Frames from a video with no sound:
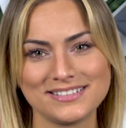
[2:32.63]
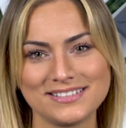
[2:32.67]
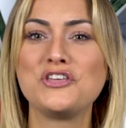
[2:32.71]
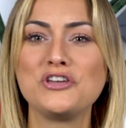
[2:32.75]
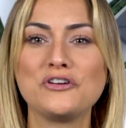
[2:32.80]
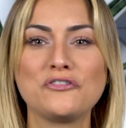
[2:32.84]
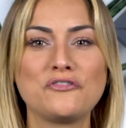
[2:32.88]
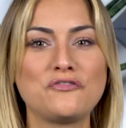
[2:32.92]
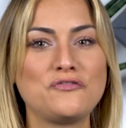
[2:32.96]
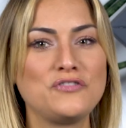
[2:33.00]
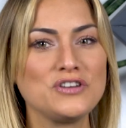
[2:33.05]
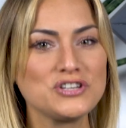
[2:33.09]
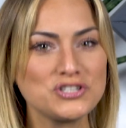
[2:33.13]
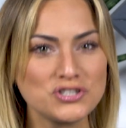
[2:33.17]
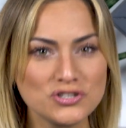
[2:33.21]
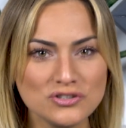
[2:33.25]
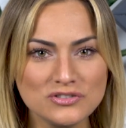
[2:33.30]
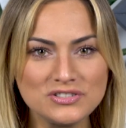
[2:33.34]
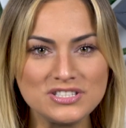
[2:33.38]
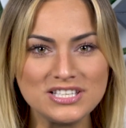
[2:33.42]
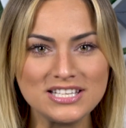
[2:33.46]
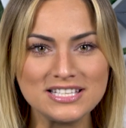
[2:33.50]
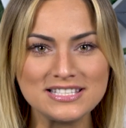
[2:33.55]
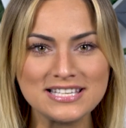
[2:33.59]
The
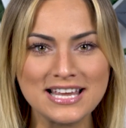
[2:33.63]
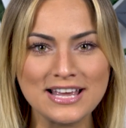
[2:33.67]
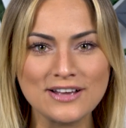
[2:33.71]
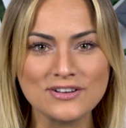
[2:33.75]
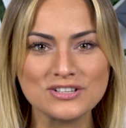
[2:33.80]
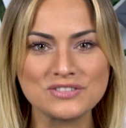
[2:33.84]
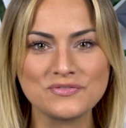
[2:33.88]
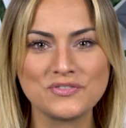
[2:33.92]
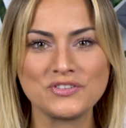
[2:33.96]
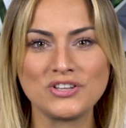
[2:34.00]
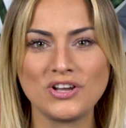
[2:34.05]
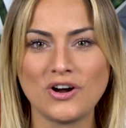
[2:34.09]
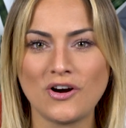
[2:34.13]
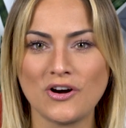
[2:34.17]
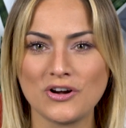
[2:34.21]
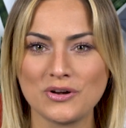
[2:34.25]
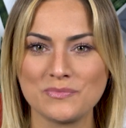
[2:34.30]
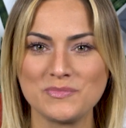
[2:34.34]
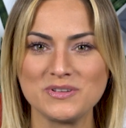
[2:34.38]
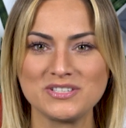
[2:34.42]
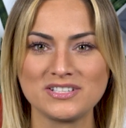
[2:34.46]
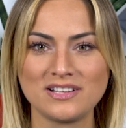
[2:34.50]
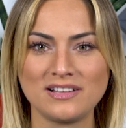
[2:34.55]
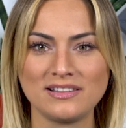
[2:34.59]
official details for the
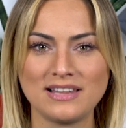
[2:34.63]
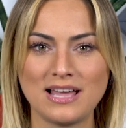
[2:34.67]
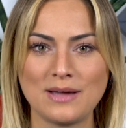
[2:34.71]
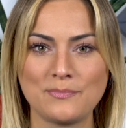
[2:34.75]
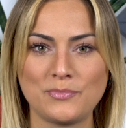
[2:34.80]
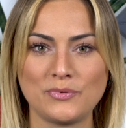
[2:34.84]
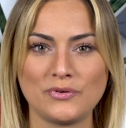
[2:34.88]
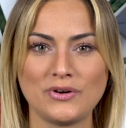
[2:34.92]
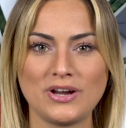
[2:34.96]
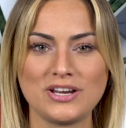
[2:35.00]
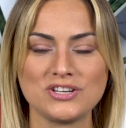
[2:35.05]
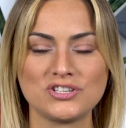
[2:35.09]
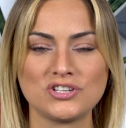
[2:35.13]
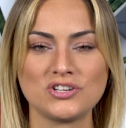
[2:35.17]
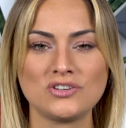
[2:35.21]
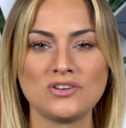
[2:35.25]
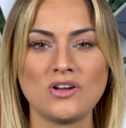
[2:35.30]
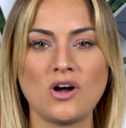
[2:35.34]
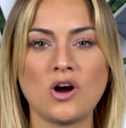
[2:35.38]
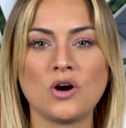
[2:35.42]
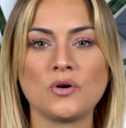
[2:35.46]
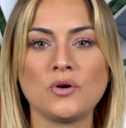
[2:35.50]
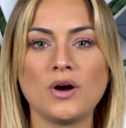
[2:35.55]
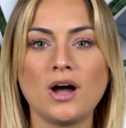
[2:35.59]
Artemis
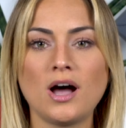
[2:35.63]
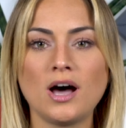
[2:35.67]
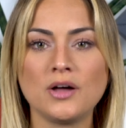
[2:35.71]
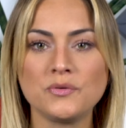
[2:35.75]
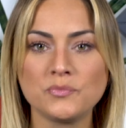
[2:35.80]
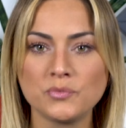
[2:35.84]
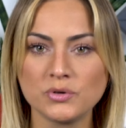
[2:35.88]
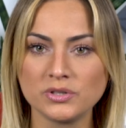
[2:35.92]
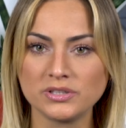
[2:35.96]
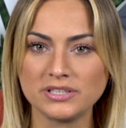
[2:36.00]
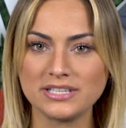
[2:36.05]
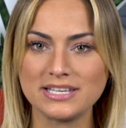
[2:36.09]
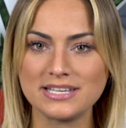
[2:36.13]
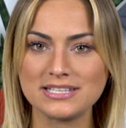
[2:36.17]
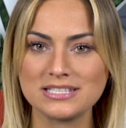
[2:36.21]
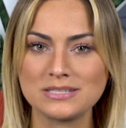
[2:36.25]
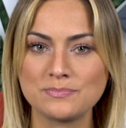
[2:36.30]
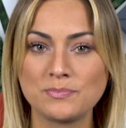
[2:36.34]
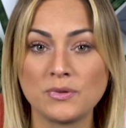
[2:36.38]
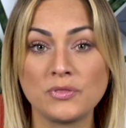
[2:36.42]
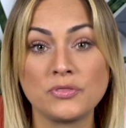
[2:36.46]
collaboration are unreleased,